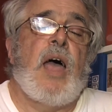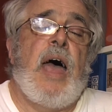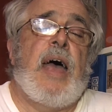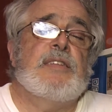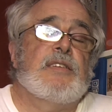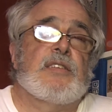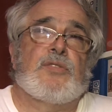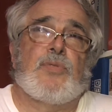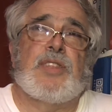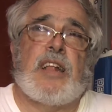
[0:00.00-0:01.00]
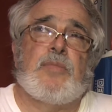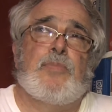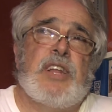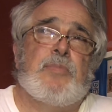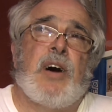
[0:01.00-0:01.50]
And he says, well, that'll
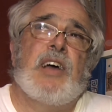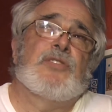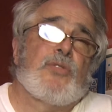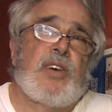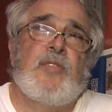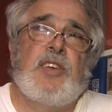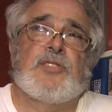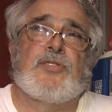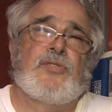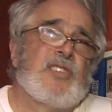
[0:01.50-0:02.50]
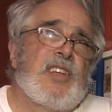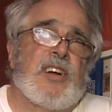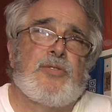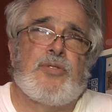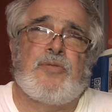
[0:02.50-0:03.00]
minimize, okay, yes, there's
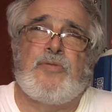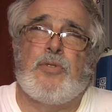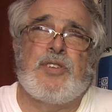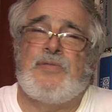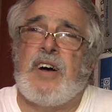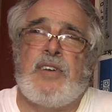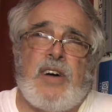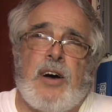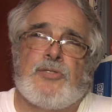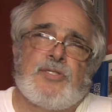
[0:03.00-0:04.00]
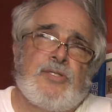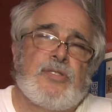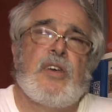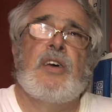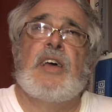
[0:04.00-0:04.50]
845 houses
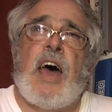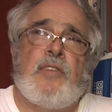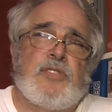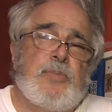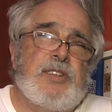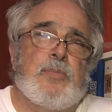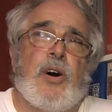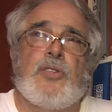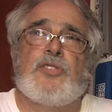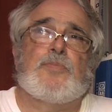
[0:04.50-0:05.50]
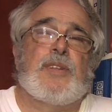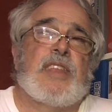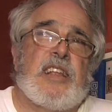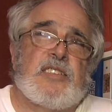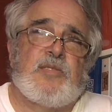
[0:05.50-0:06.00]
have to be demolished, but
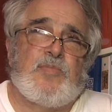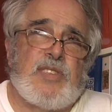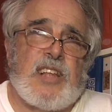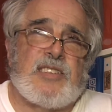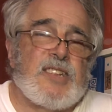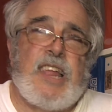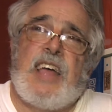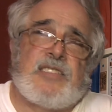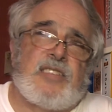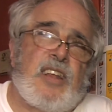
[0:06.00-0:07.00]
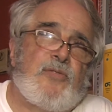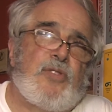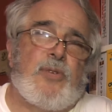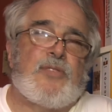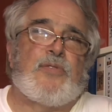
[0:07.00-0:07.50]
that's less than if we
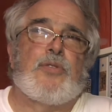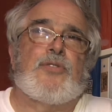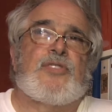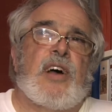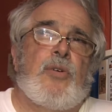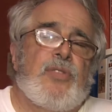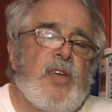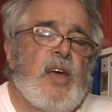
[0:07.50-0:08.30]
went further south.